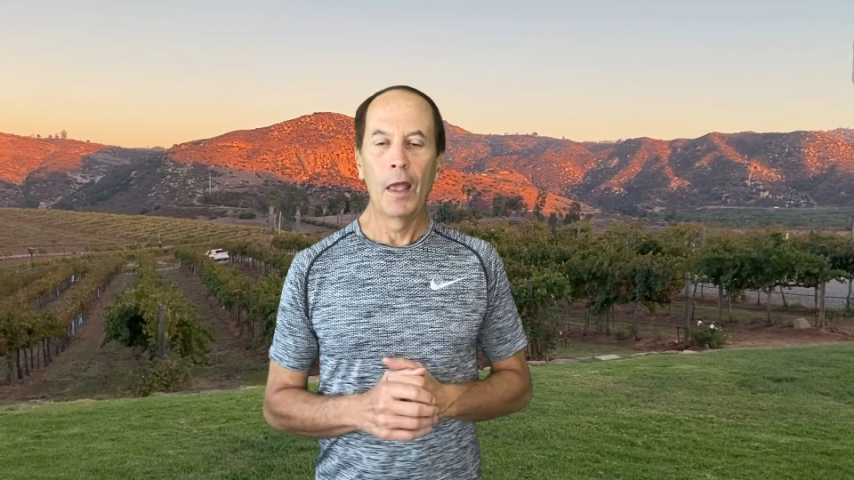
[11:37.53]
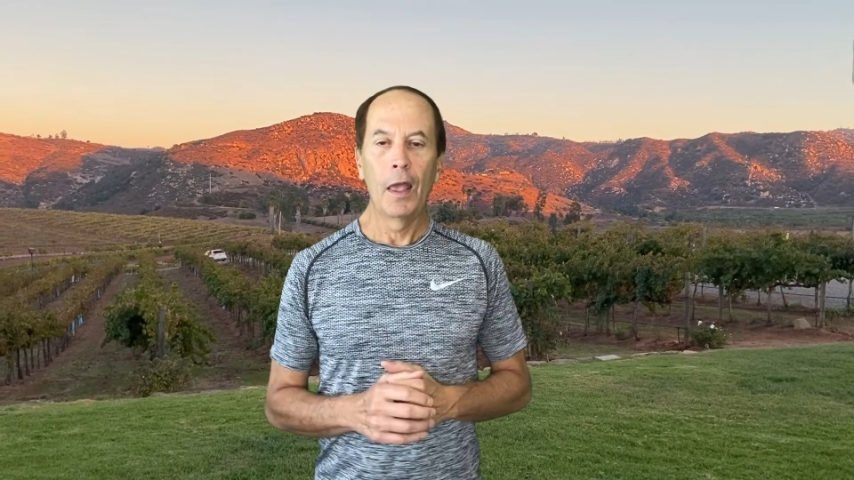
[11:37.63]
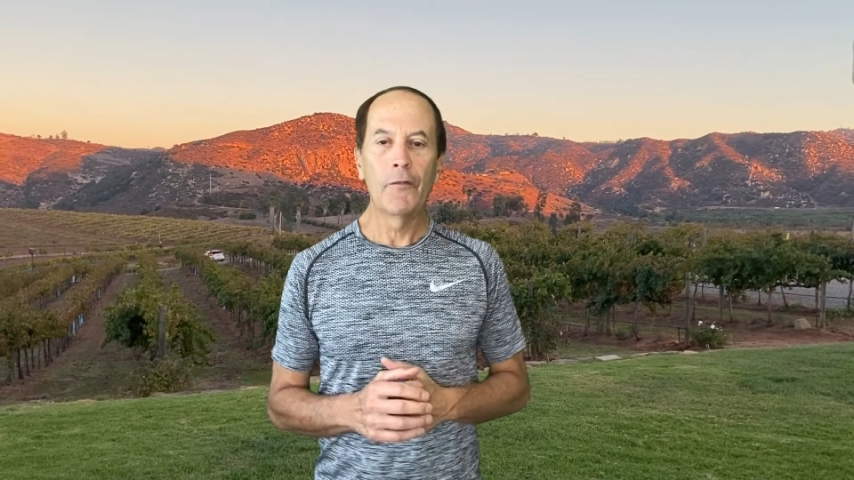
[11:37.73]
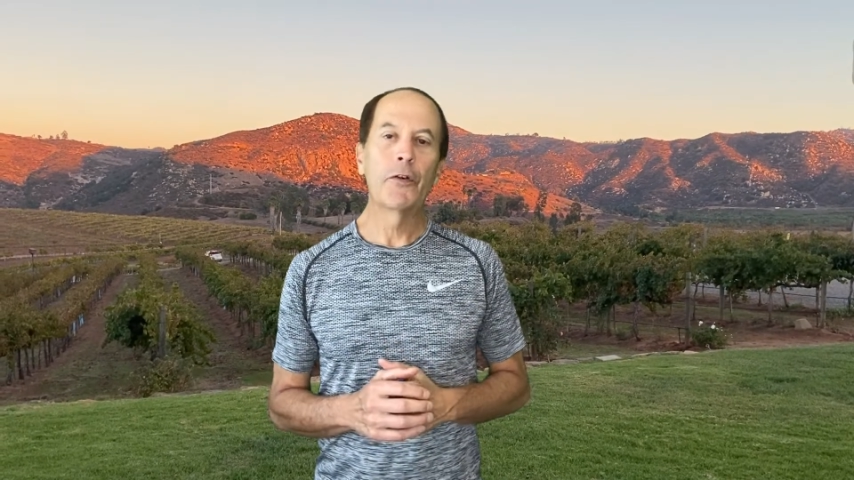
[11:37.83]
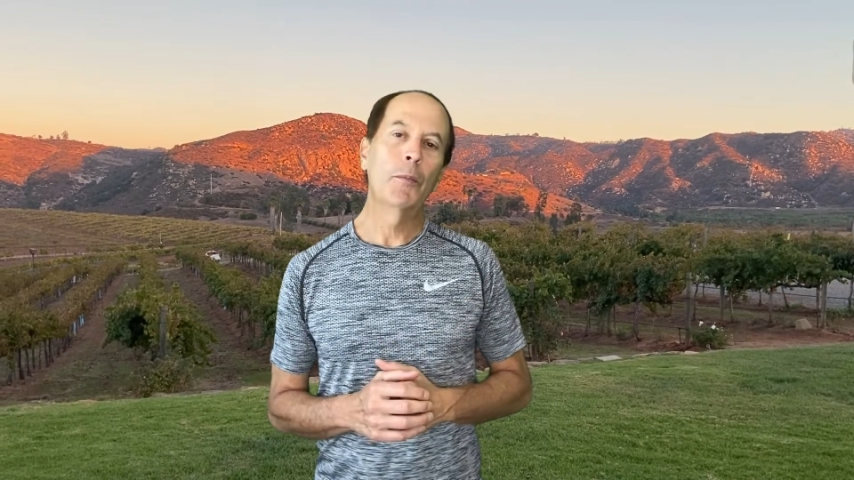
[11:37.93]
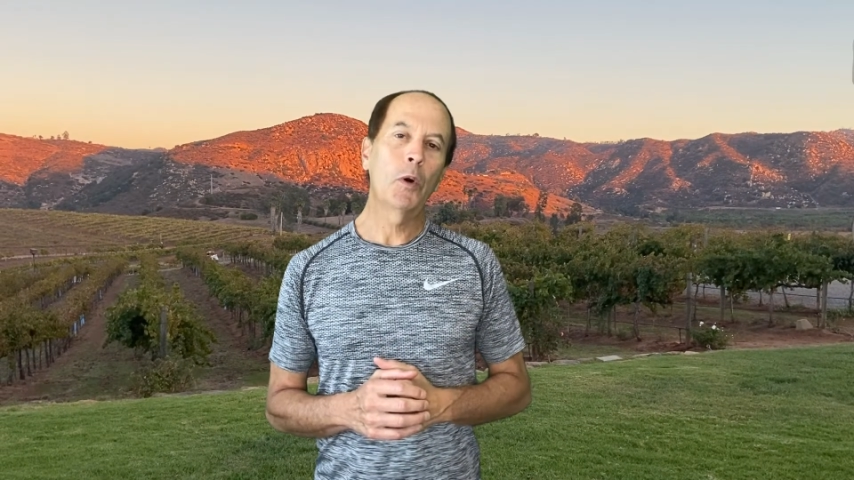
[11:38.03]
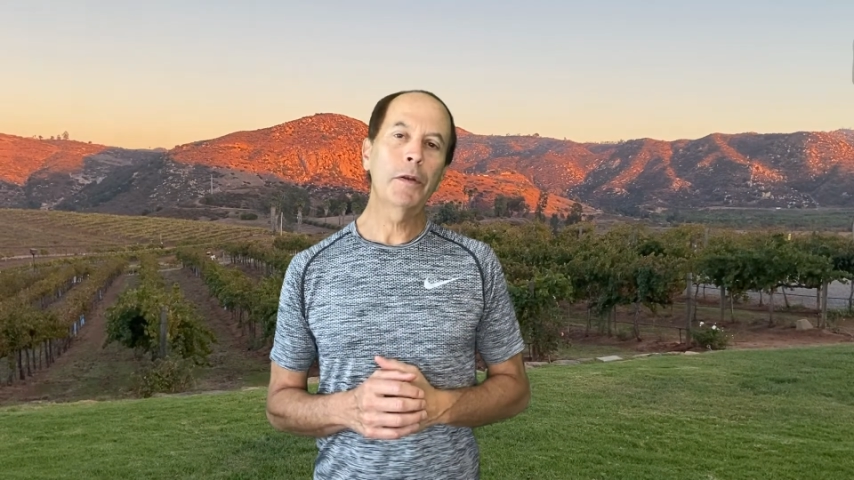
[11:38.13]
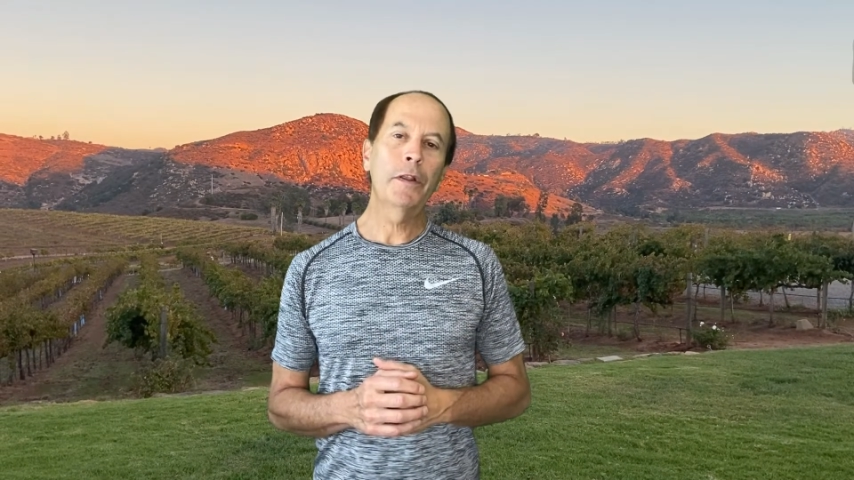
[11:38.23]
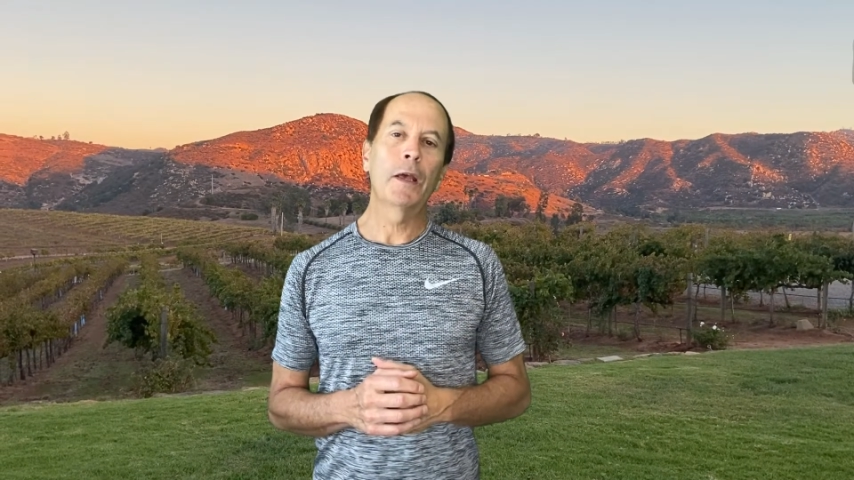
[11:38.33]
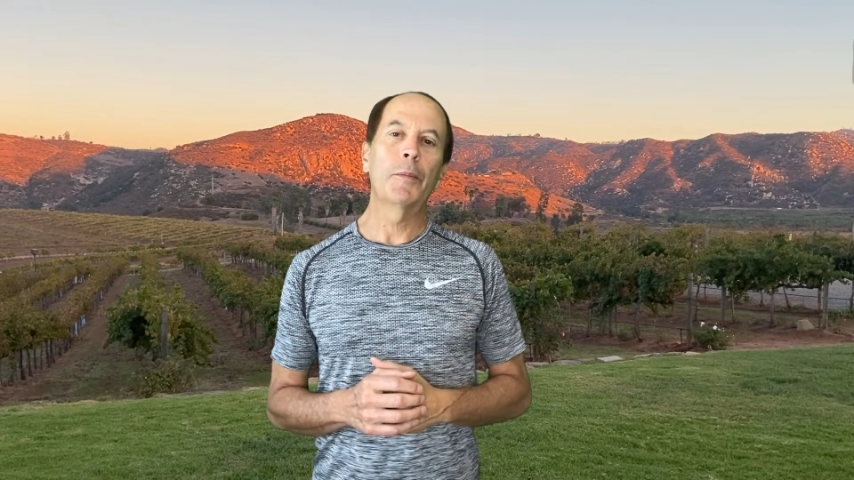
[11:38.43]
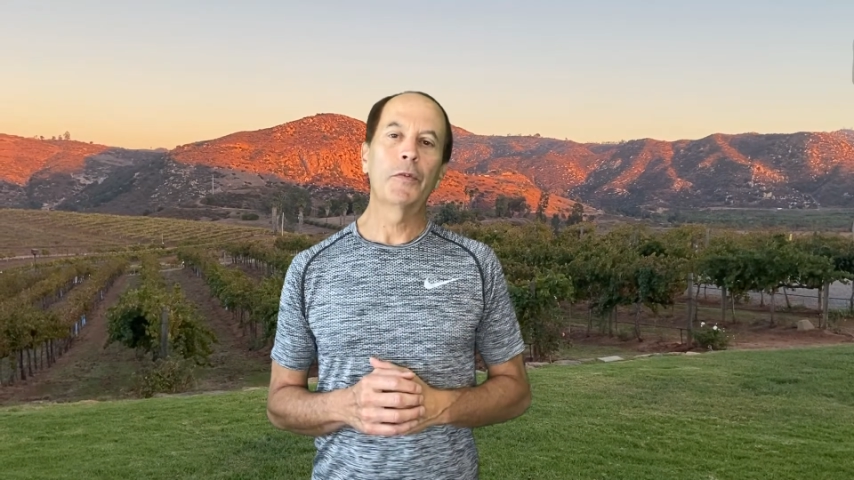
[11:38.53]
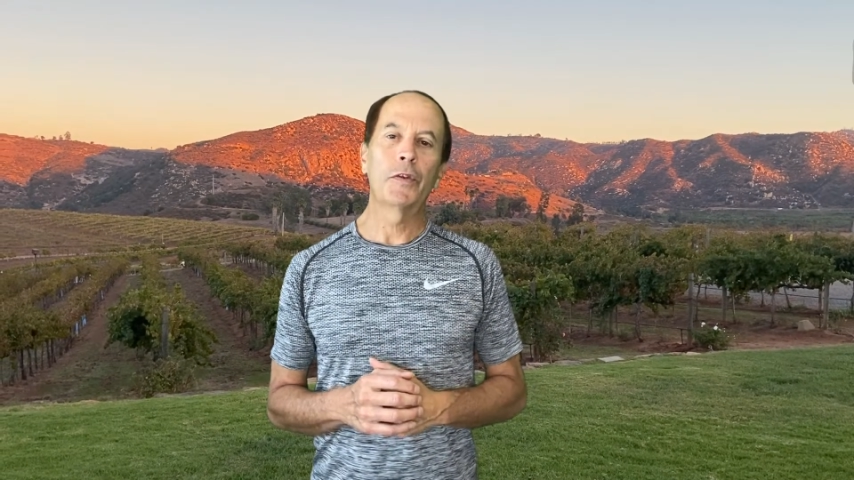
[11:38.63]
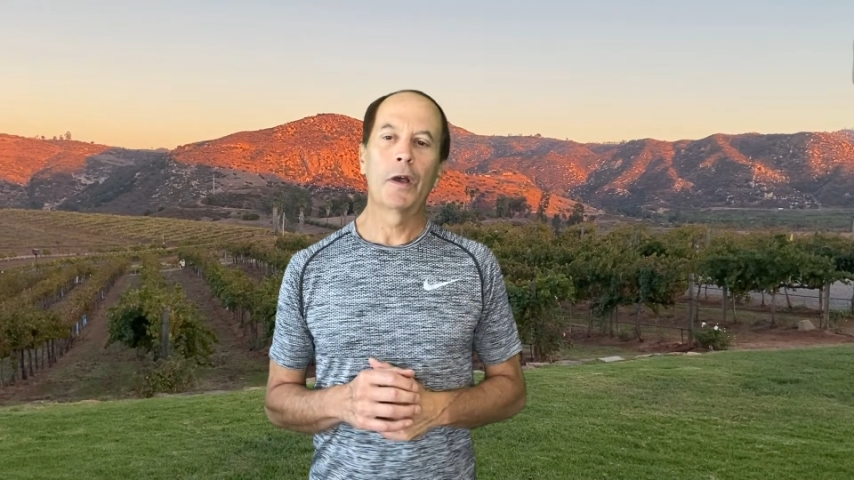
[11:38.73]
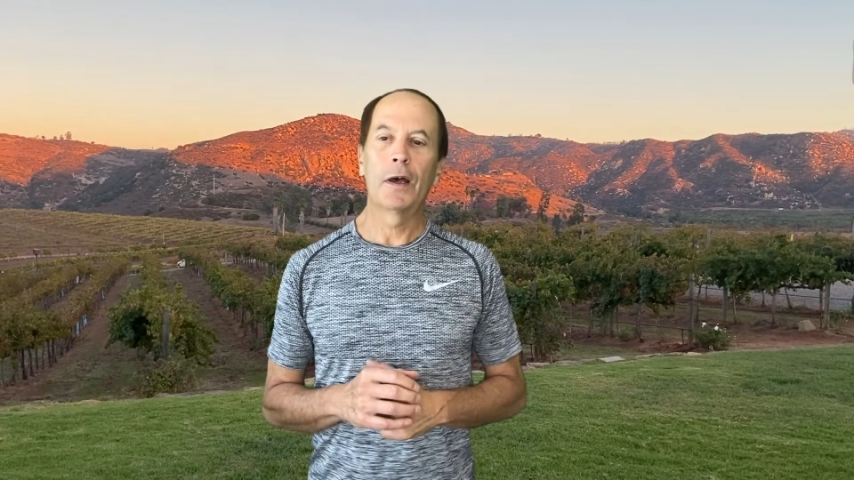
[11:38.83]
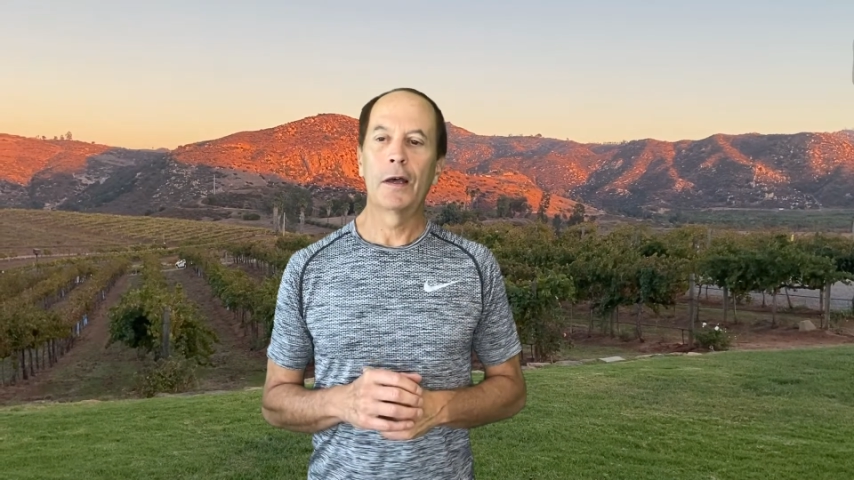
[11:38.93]
And for more tips
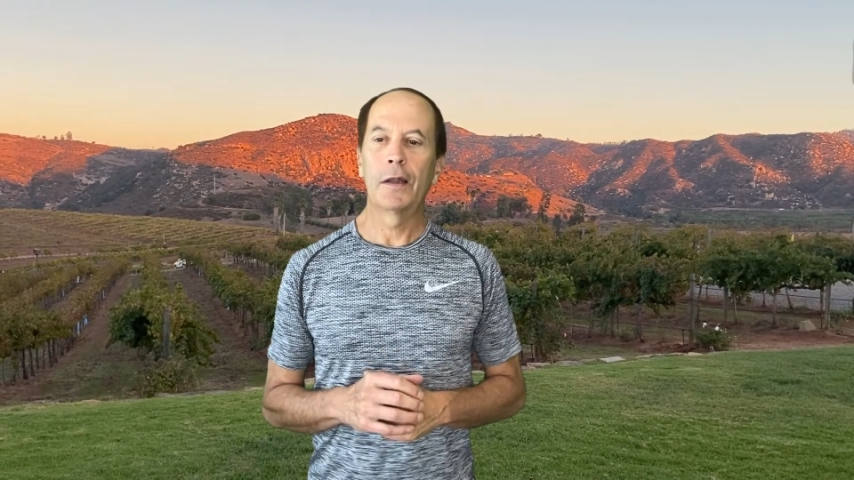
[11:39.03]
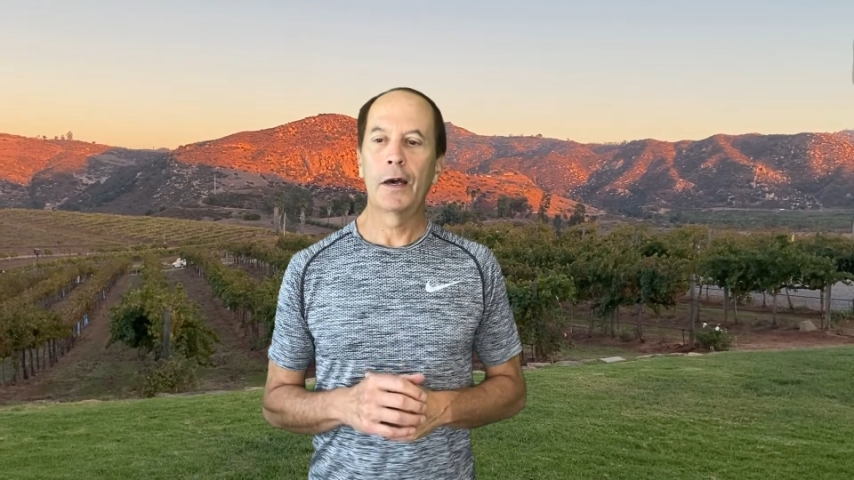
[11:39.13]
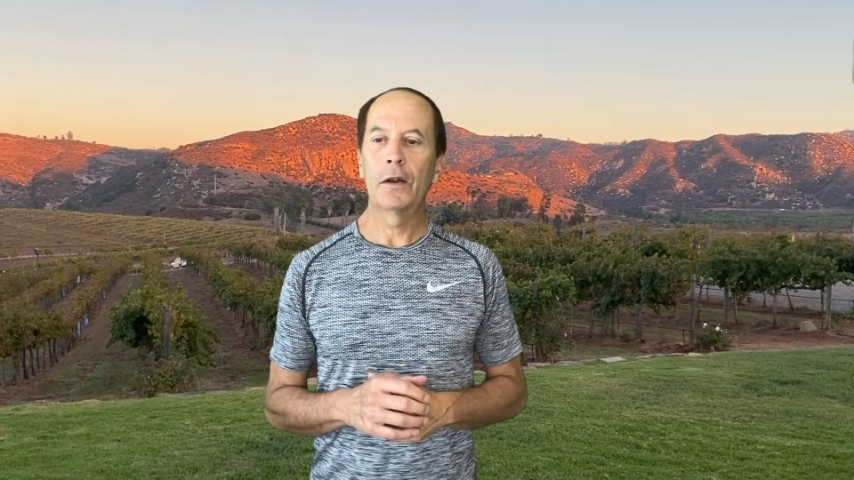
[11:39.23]
on how